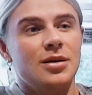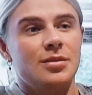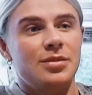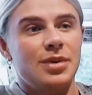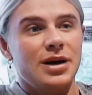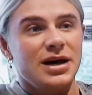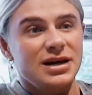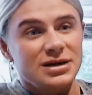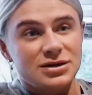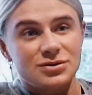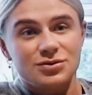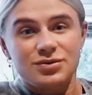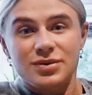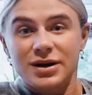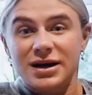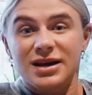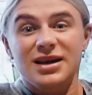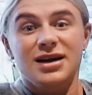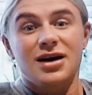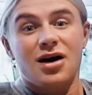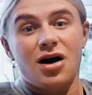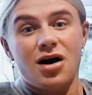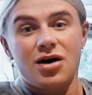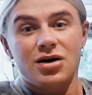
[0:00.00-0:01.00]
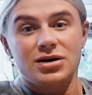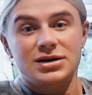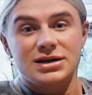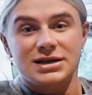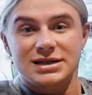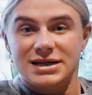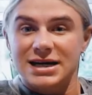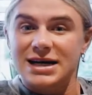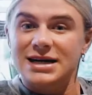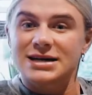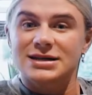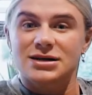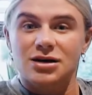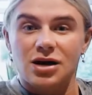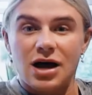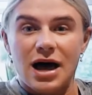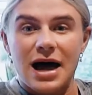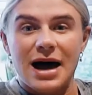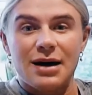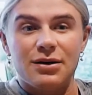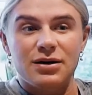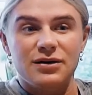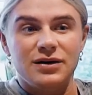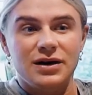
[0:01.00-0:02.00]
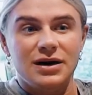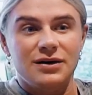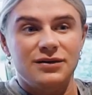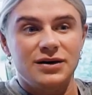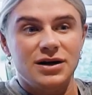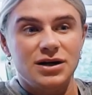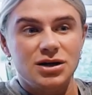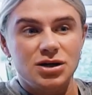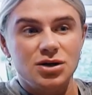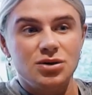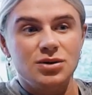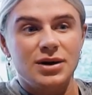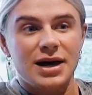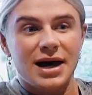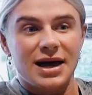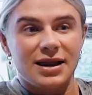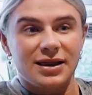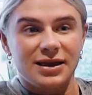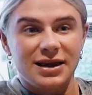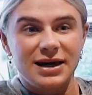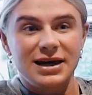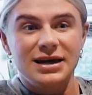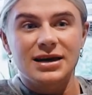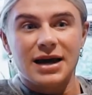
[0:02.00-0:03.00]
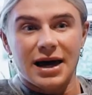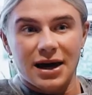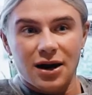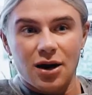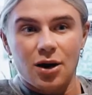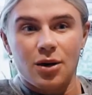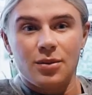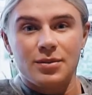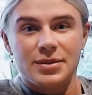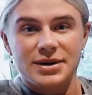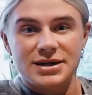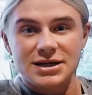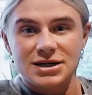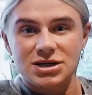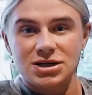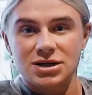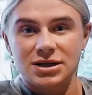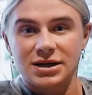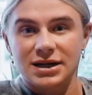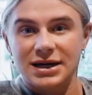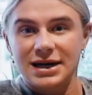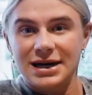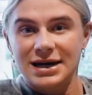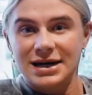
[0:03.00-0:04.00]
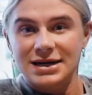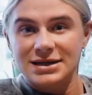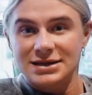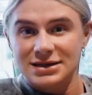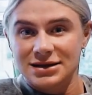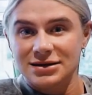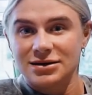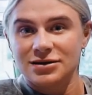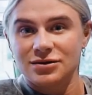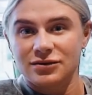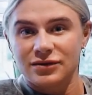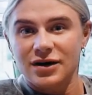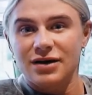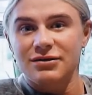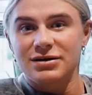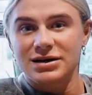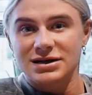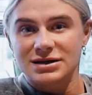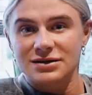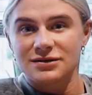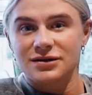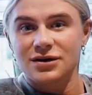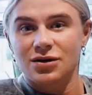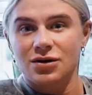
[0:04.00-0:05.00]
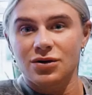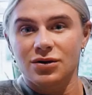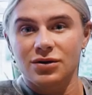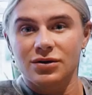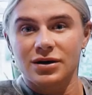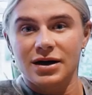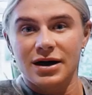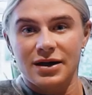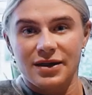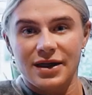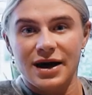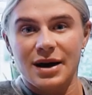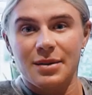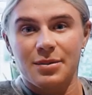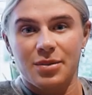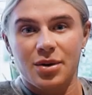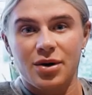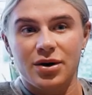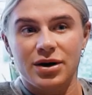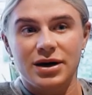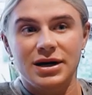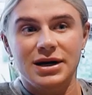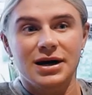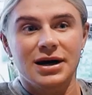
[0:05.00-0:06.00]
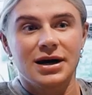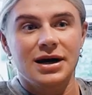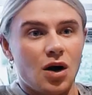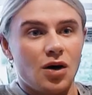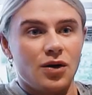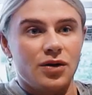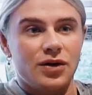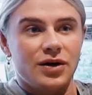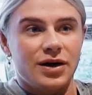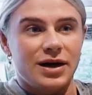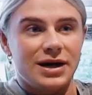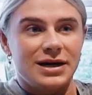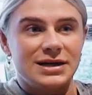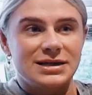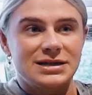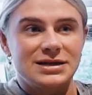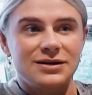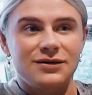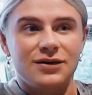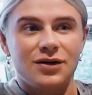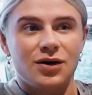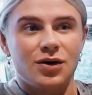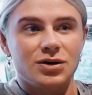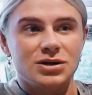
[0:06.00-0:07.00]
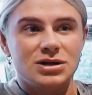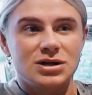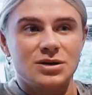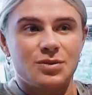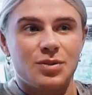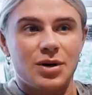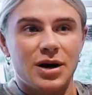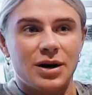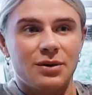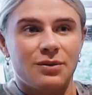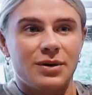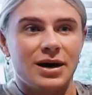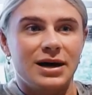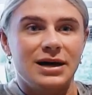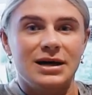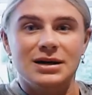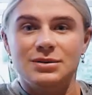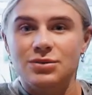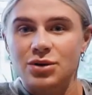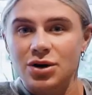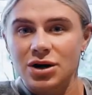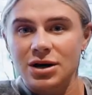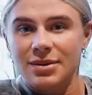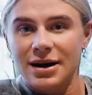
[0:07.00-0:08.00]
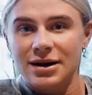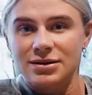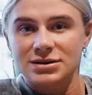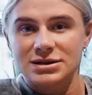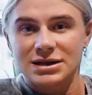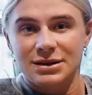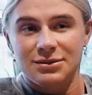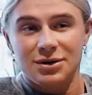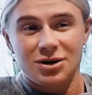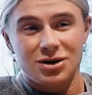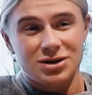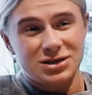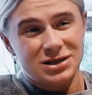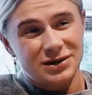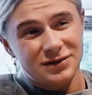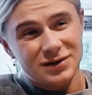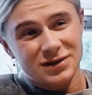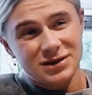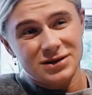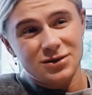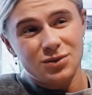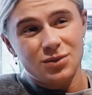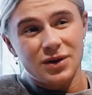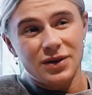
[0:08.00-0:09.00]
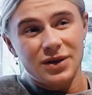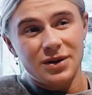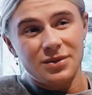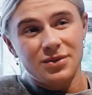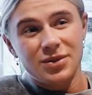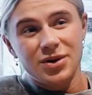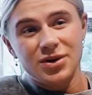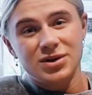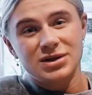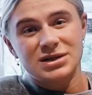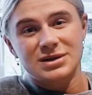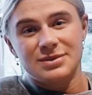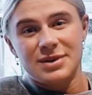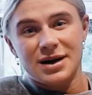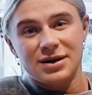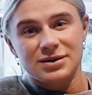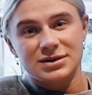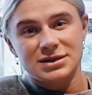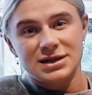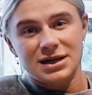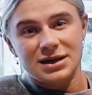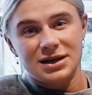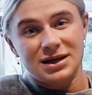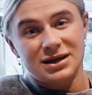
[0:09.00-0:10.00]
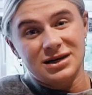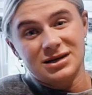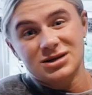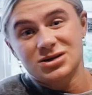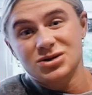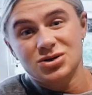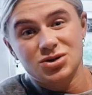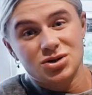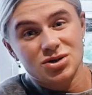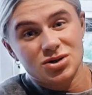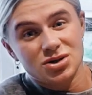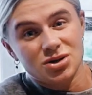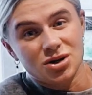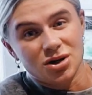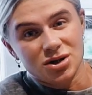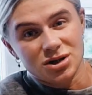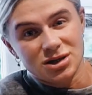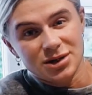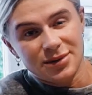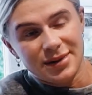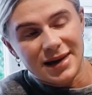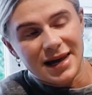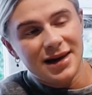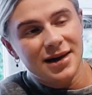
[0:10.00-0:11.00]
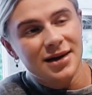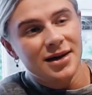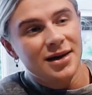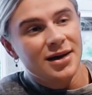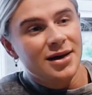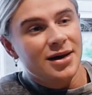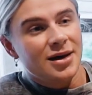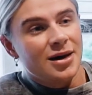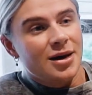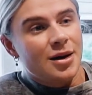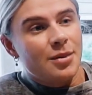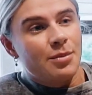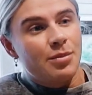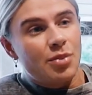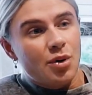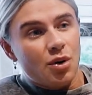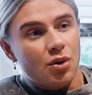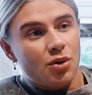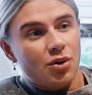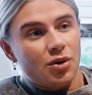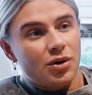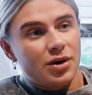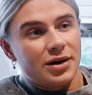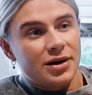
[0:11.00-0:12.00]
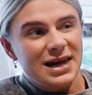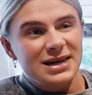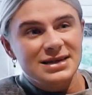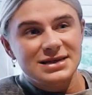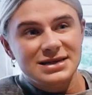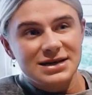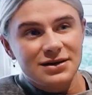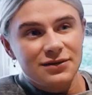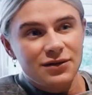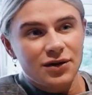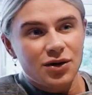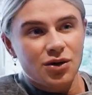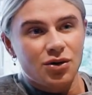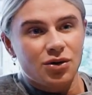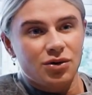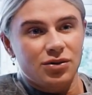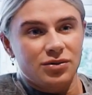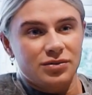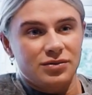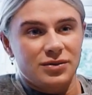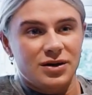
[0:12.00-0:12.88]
But it's really hard. It takes a lot out of you if you do get lean, like competition lean. It's very difficult at that point. Not that it's difficult to the point where you'd moan about it, because if you're someone that moans about it, then you should just not do it. But it is difficult.